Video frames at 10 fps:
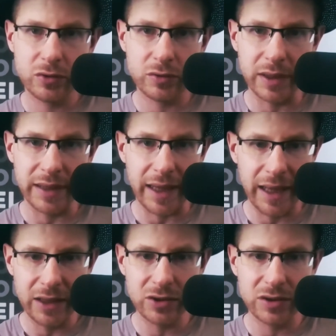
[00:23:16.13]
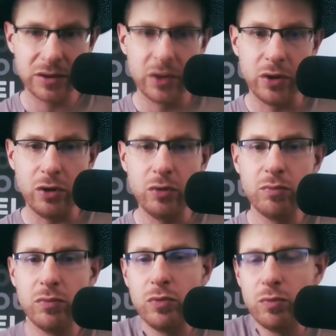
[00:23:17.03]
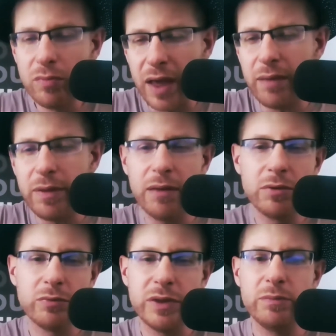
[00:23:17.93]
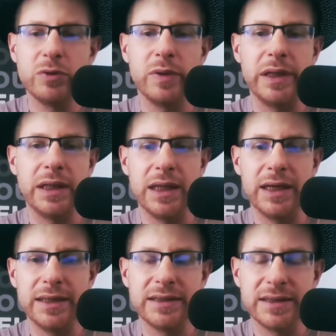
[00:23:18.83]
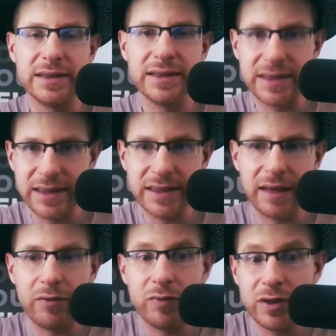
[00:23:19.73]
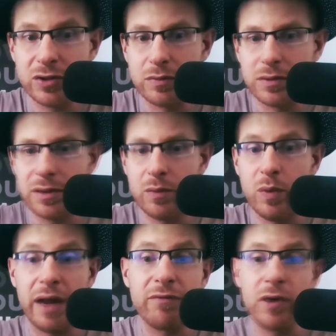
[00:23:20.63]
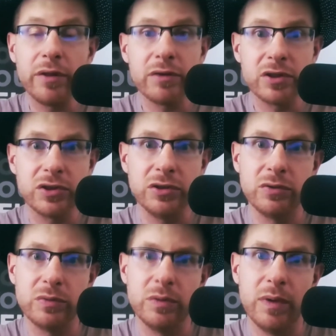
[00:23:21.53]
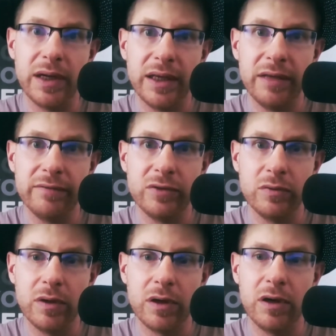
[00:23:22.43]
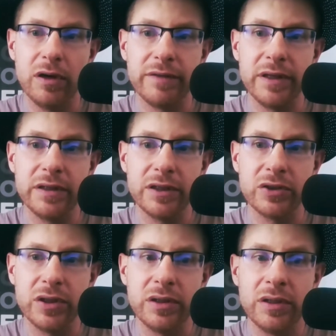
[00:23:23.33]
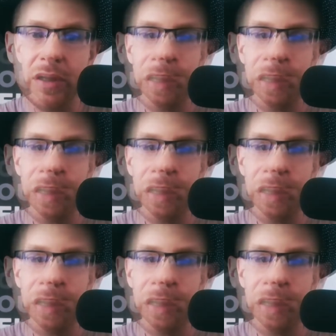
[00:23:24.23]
Trenda Hedges, you, you may be able to read between the lines and see that ritual and whatever other excuse we want to give to our coffee addiction